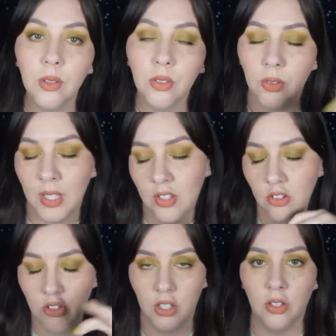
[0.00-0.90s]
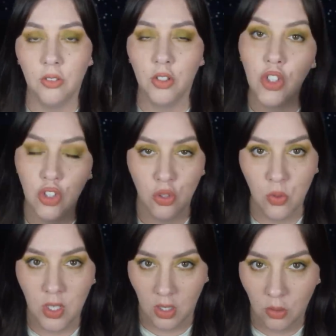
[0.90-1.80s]
So he's in jail for 2
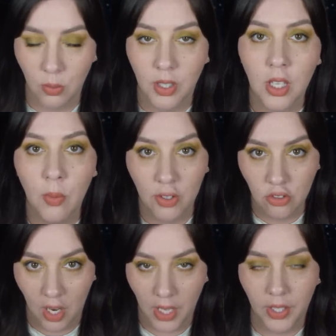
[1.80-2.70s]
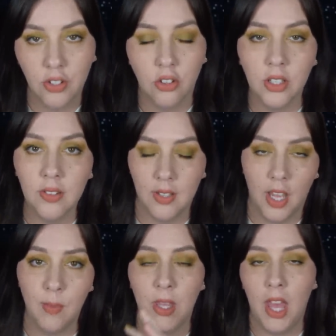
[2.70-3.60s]
years while he awaits trial. And during this
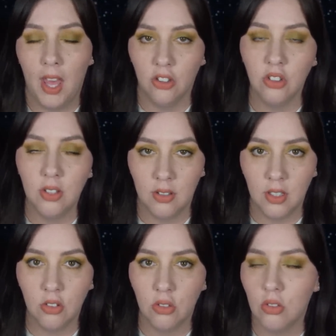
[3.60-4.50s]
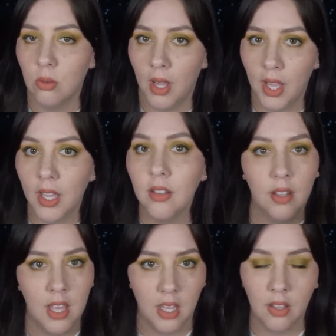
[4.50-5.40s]
time, he actually did try and
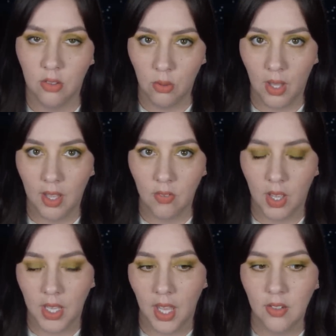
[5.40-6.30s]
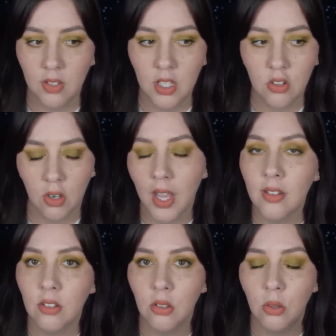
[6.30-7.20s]
take his own life. I guess he
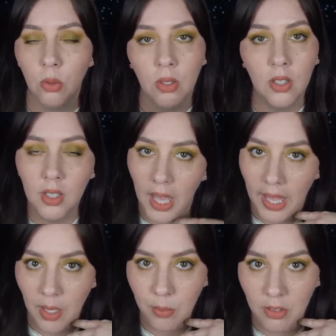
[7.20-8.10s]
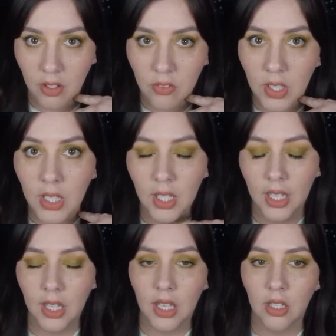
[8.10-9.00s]
tried to hang himself.
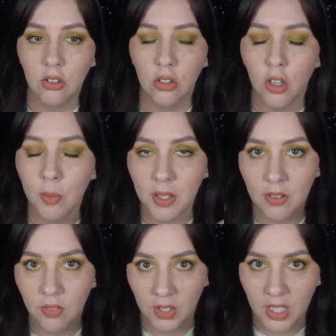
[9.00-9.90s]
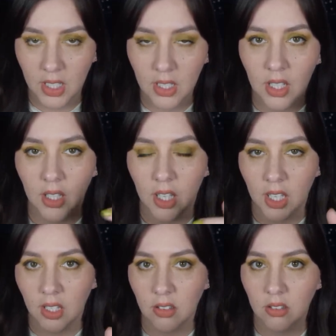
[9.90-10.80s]
He like took a piece of linen and
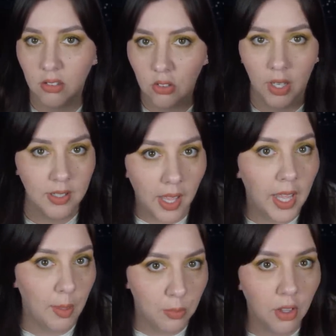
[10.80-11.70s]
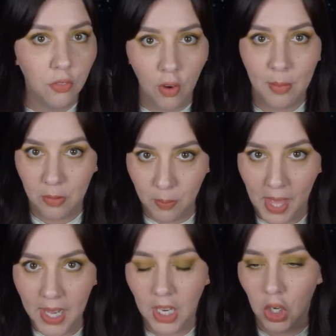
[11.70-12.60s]
like tried to hang himself from his
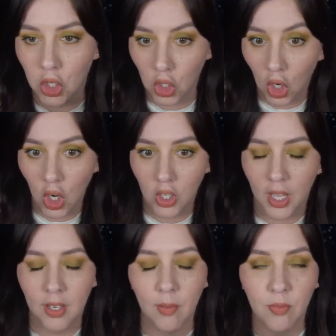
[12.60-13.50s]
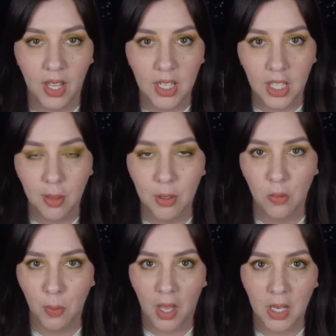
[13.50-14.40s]
bed, and a guard ended up finding him and
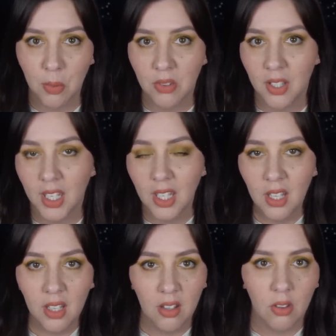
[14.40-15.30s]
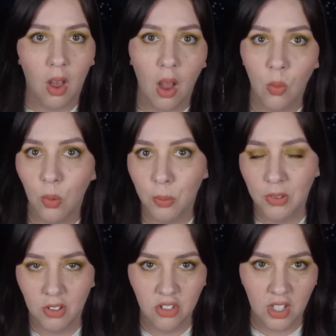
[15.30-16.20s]
his body was in like this awkward
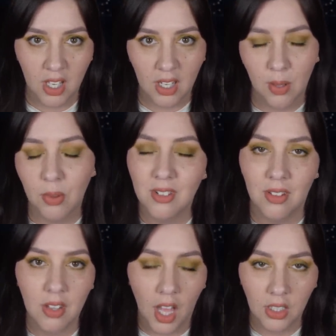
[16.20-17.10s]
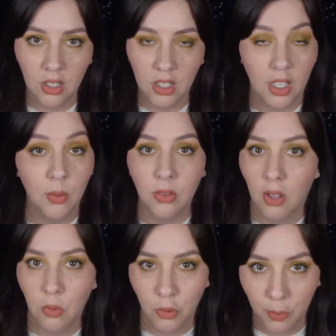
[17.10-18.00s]
position. He was discolored and he was
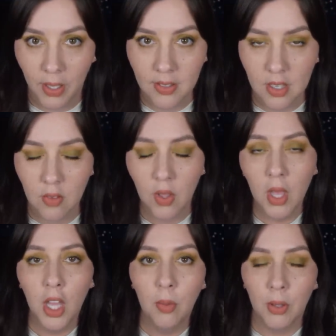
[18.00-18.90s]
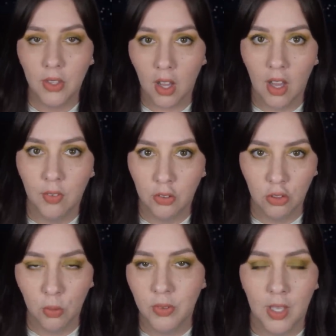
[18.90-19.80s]
unresponsive, but the
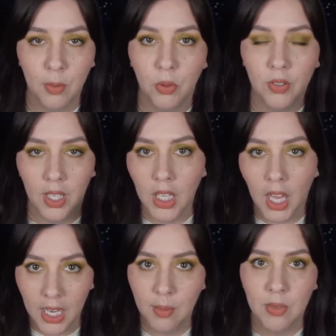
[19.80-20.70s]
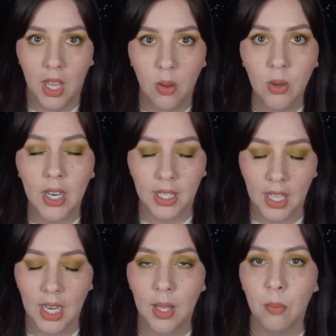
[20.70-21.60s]
officer was able to like cut him down and
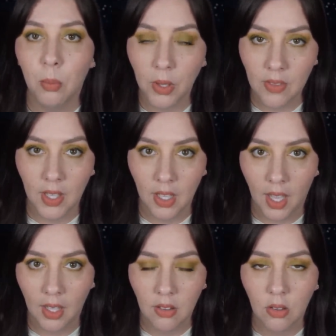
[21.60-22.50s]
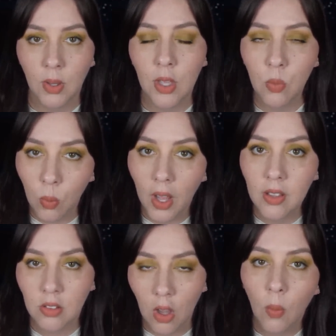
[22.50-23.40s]
get him breathing again. So he
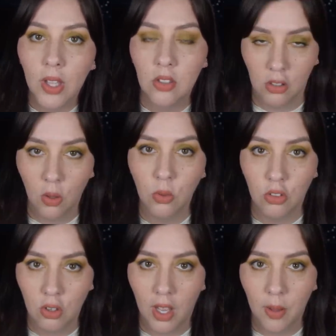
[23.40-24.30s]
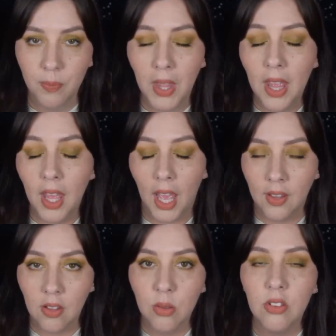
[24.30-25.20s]
was going to go to trial.
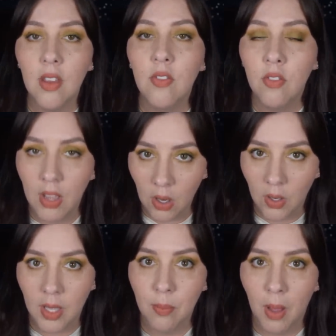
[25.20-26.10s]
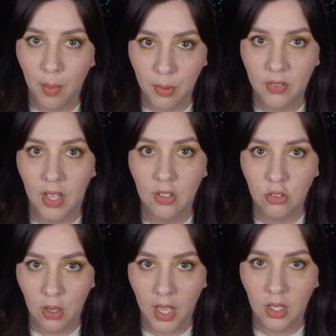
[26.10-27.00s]
And this was a very publicized
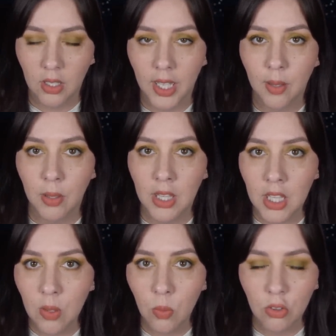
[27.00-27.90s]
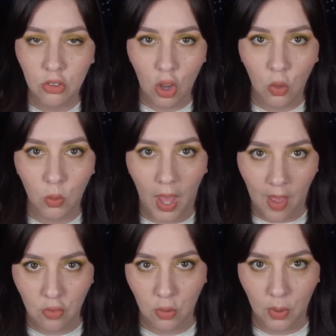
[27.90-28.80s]
trial. Like, he was known
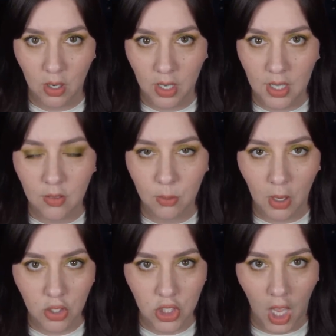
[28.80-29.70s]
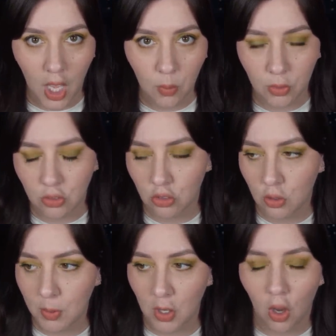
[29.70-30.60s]
everywhere. His mugshot was
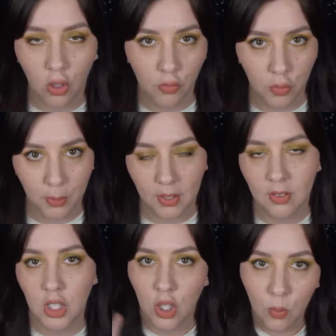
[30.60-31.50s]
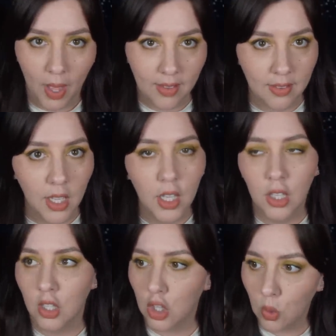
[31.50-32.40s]
distributed all over the place in the US,
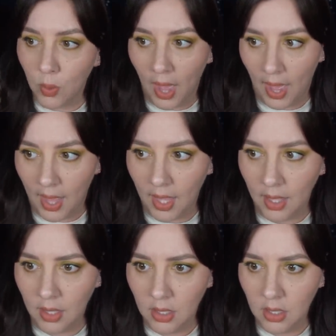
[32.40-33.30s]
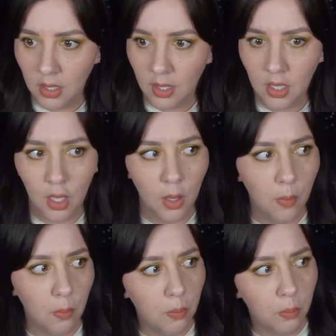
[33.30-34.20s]
the UK,
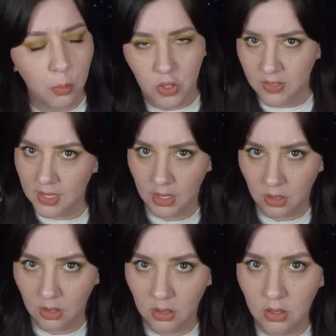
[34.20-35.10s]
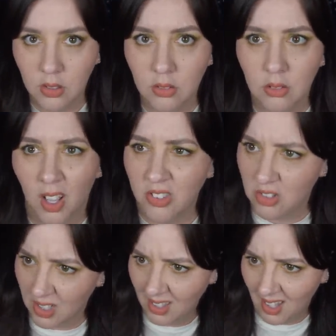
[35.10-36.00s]
Brazil,
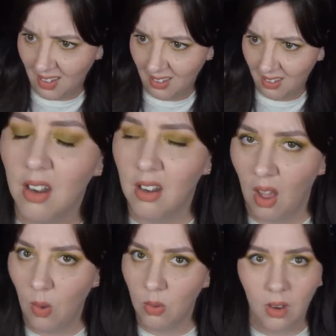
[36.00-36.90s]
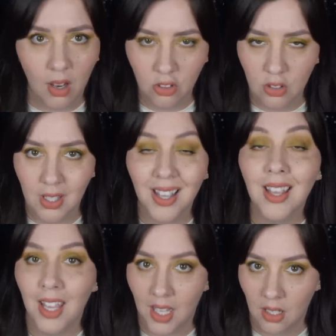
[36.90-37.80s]
Australia? No, not Australia,
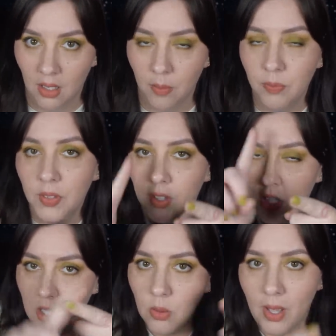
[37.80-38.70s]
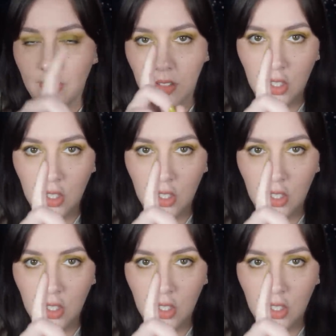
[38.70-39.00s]
Canada, the US,